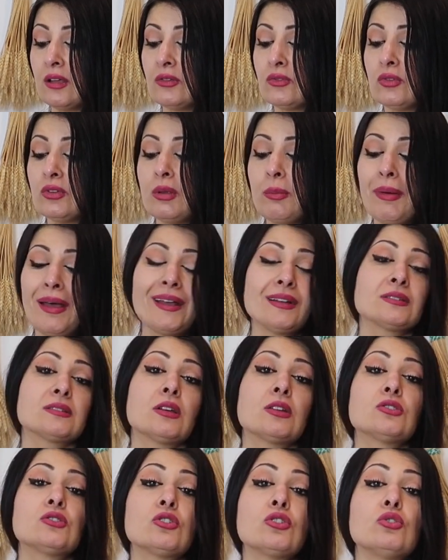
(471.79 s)
to the back
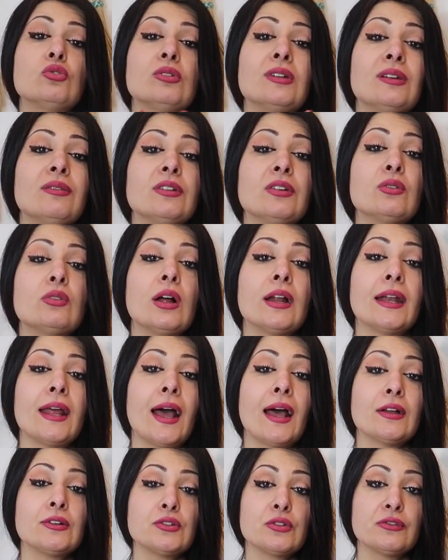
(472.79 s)
side, so you never run
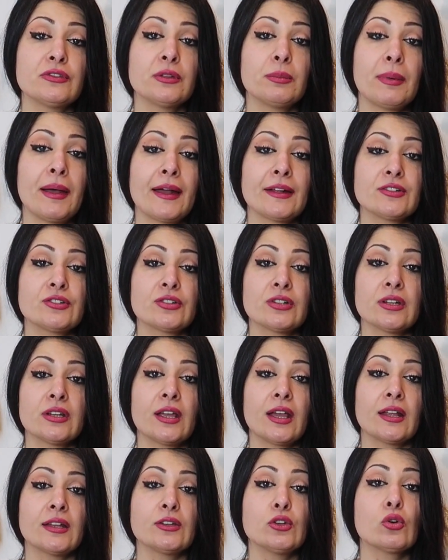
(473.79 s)
out of the battery,
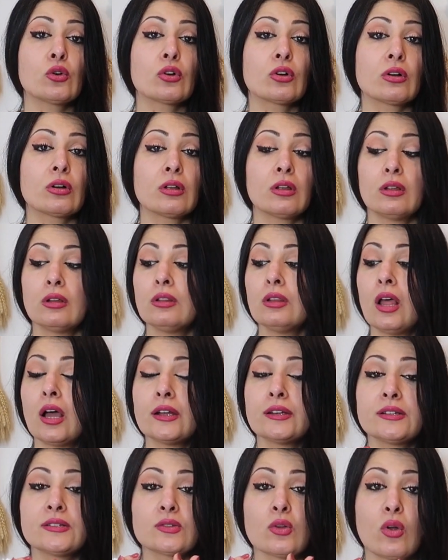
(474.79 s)
and your
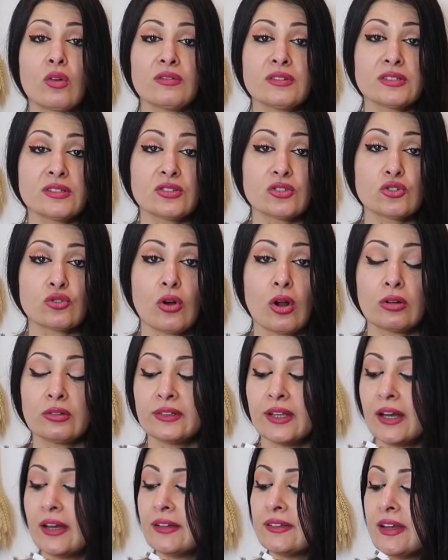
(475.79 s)
light is always strong
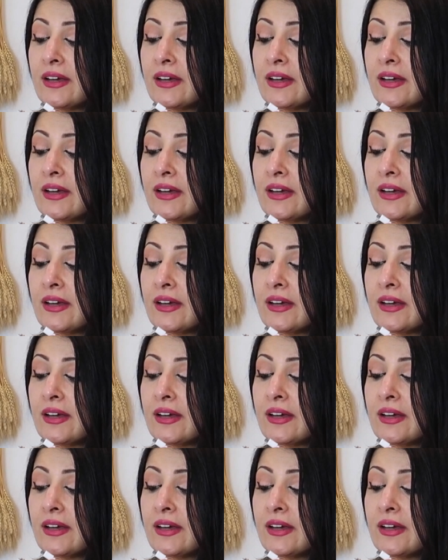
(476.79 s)
there.